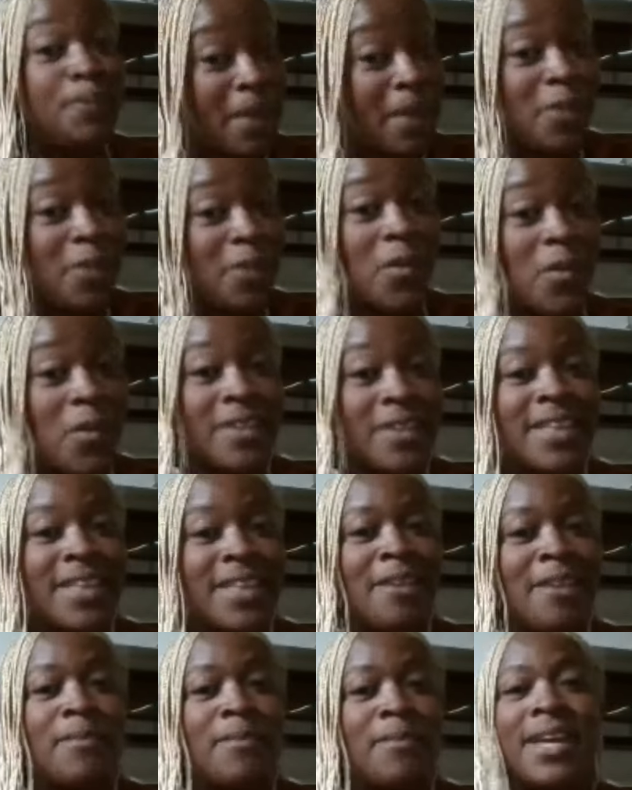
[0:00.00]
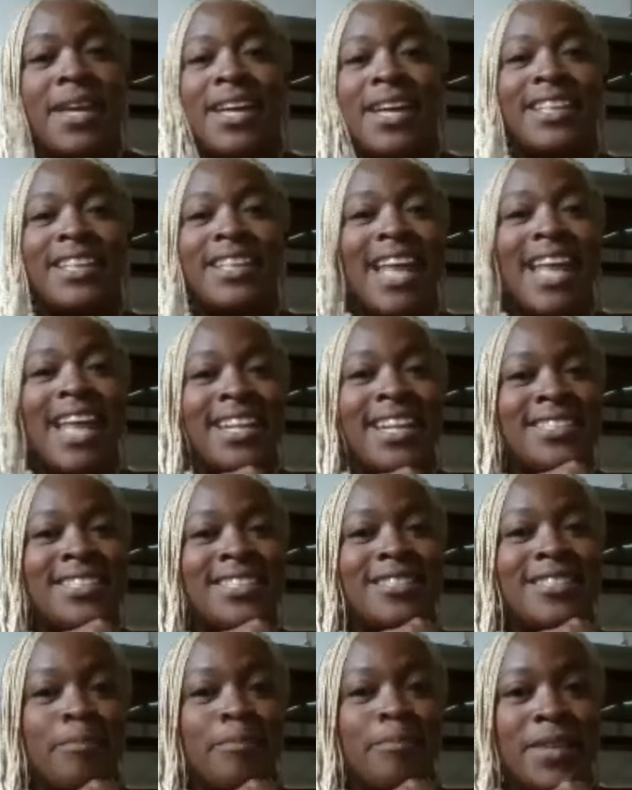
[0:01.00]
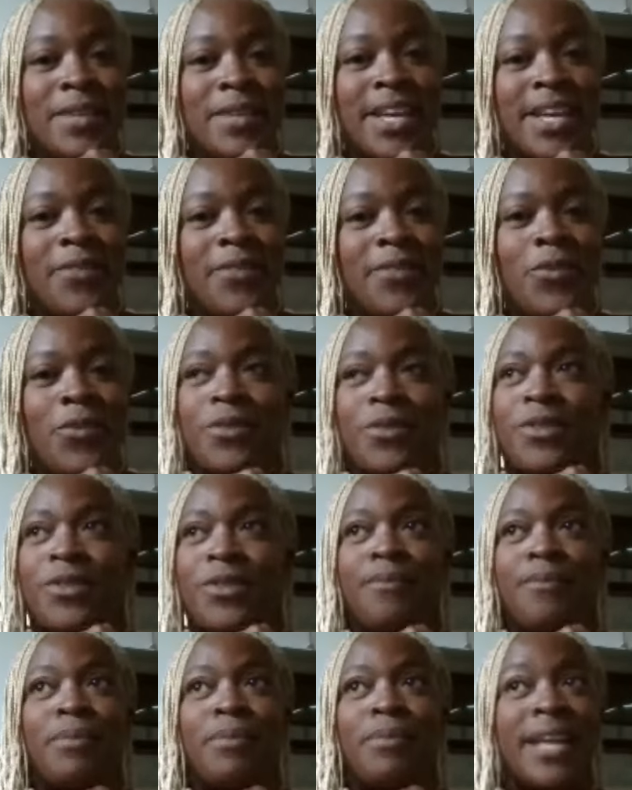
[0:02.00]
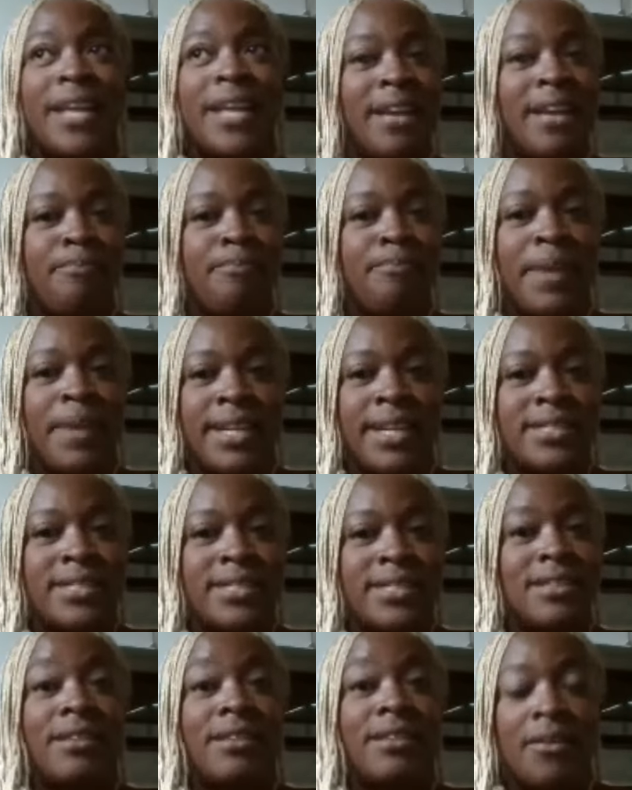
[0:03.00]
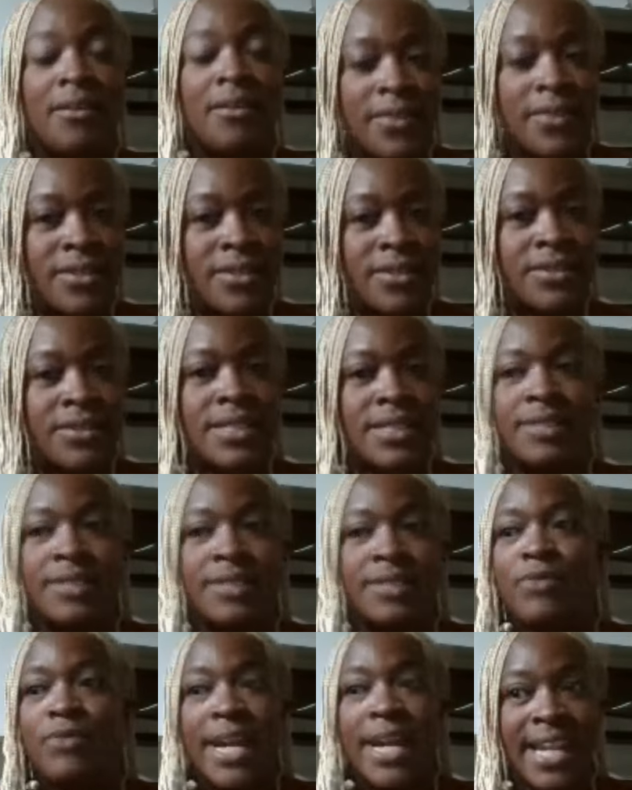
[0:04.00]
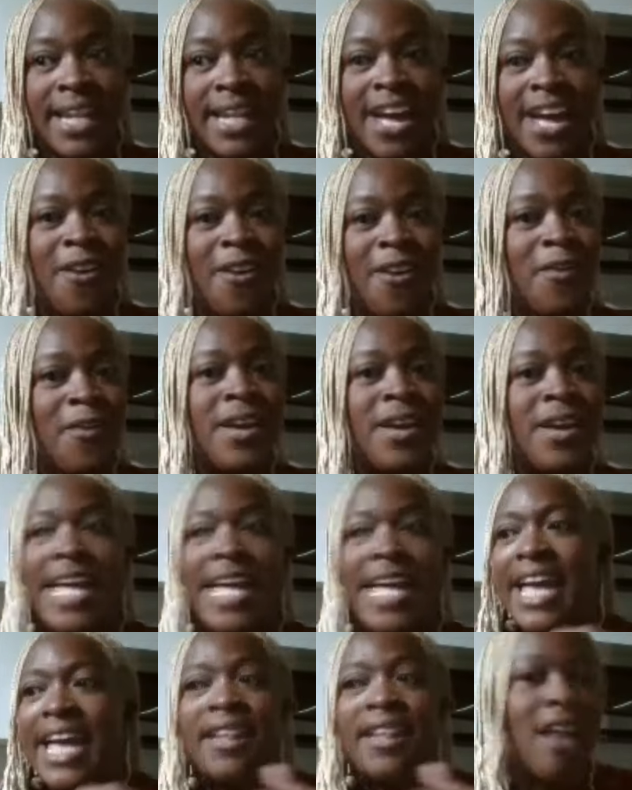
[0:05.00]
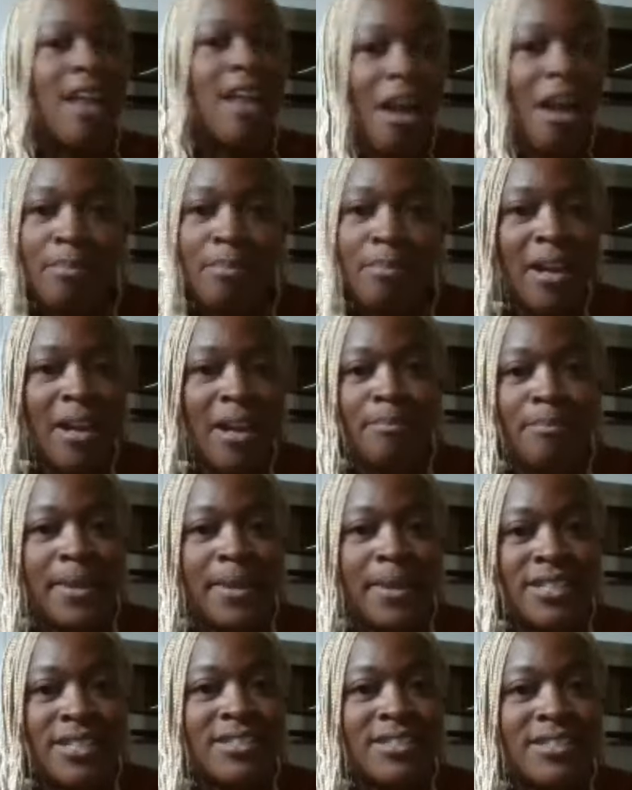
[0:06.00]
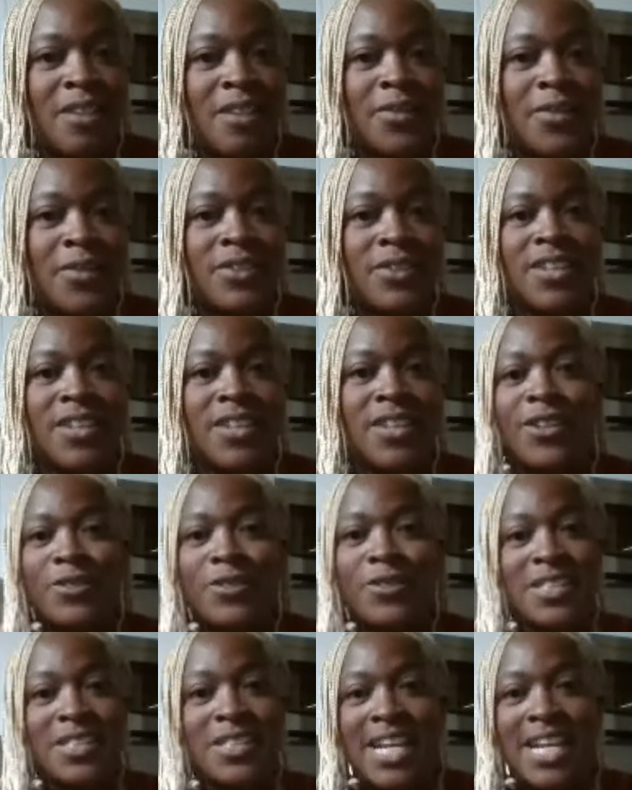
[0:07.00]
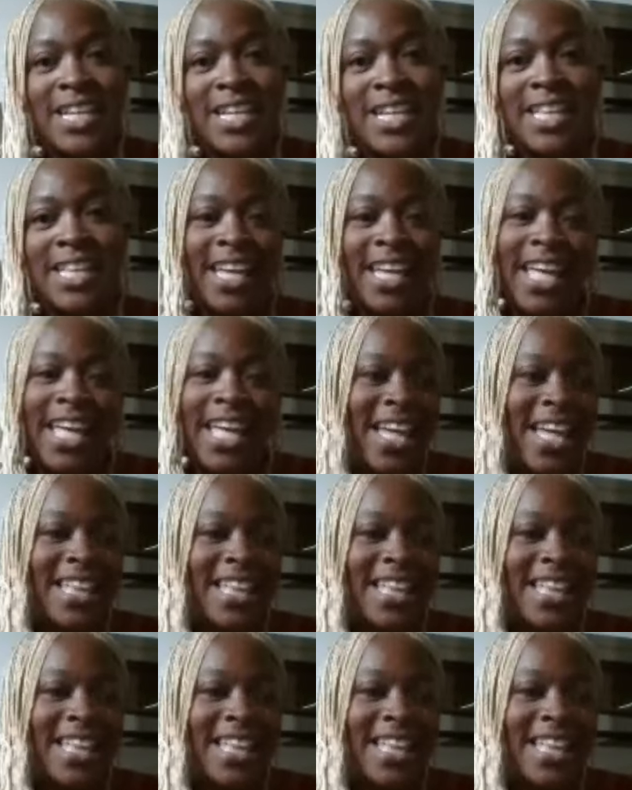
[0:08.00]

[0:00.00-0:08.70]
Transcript: being one of them yeah. that is something for the plant-based lovers right now and non-plant-based lovers understanding like